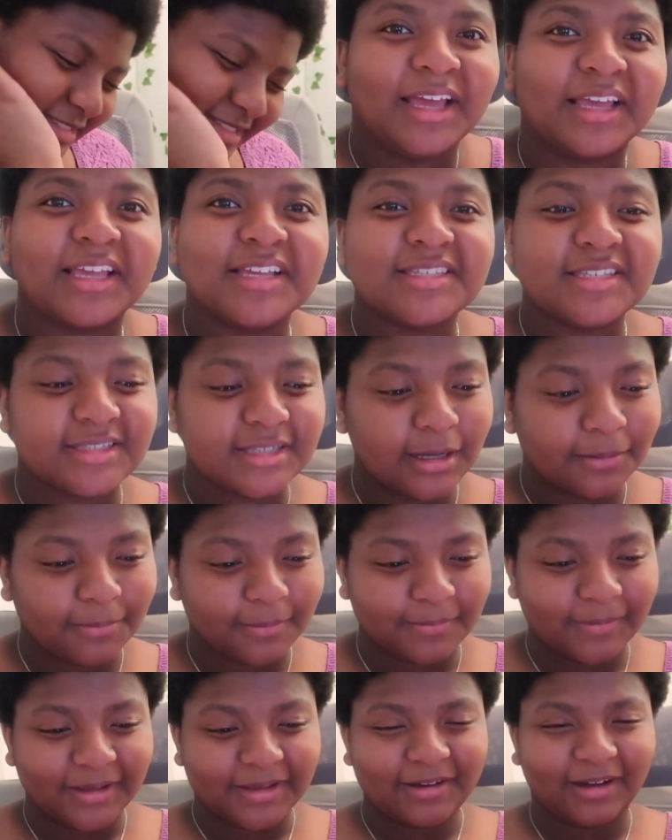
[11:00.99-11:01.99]
I guess it's helped
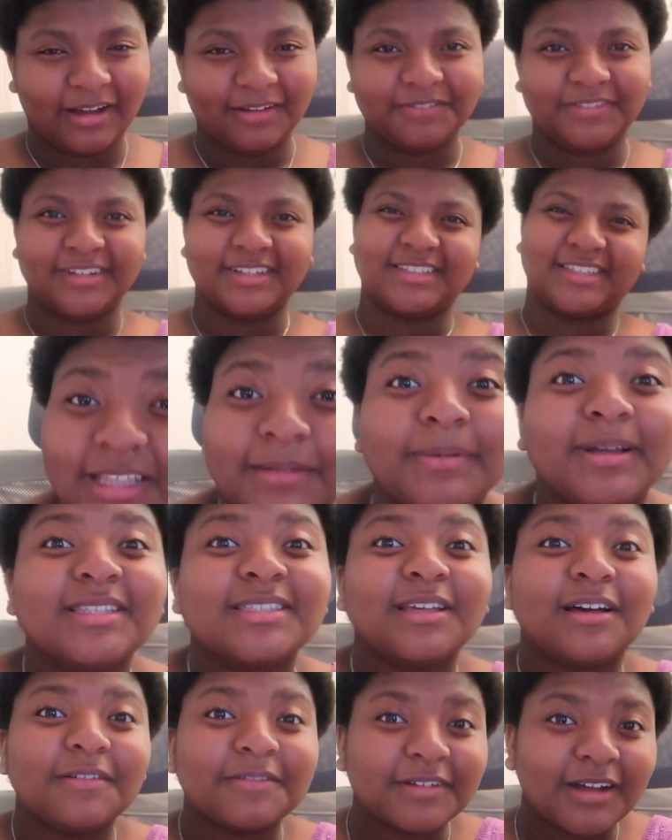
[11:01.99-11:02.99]
with my confidence, like my
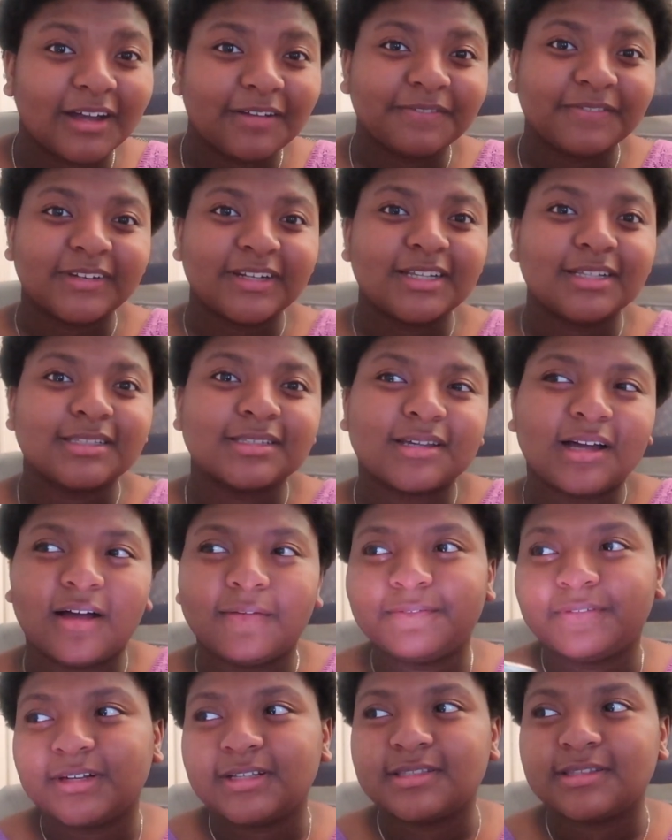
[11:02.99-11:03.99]
self-confidence,
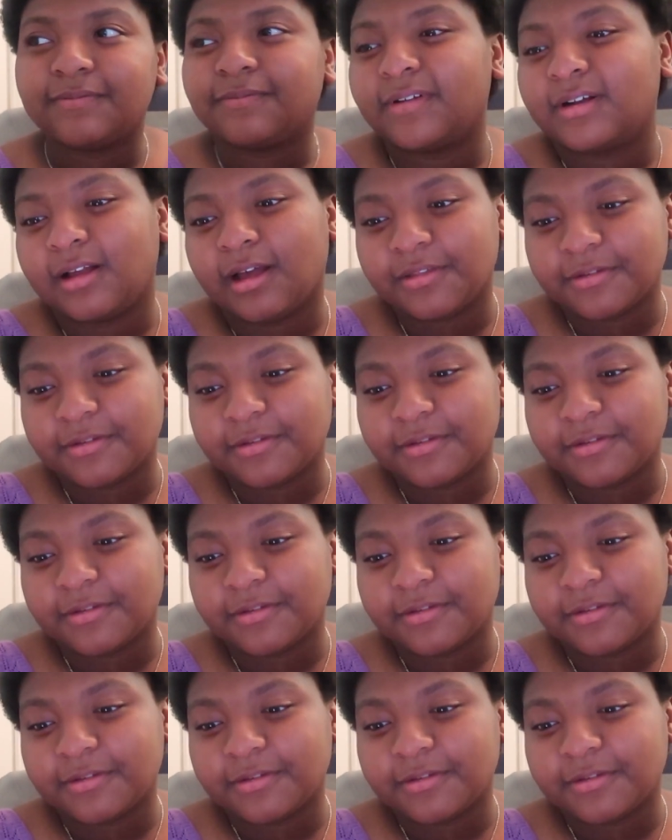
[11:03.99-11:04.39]
confidence in front of